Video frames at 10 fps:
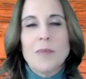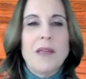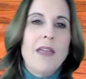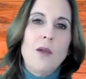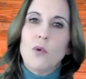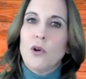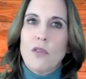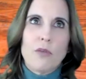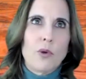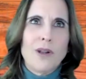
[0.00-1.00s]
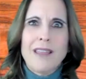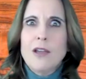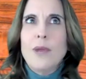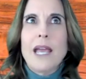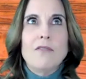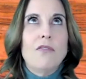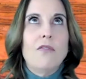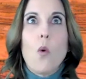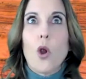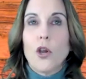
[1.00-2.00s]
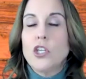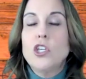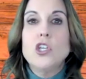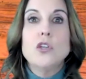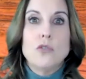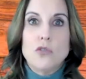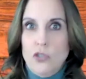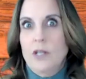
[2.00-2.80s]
And they were thrilled. I think we had 4 huge